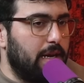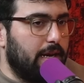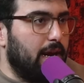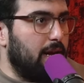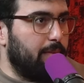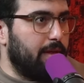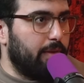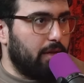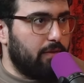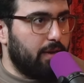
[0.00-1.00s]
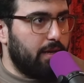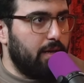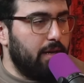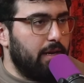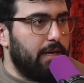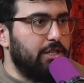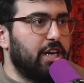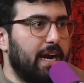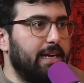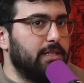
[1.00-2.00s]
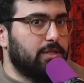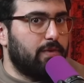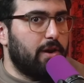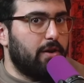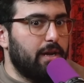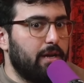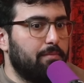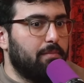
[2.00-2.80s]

economy that we live in, I, mm-hmm. and China is very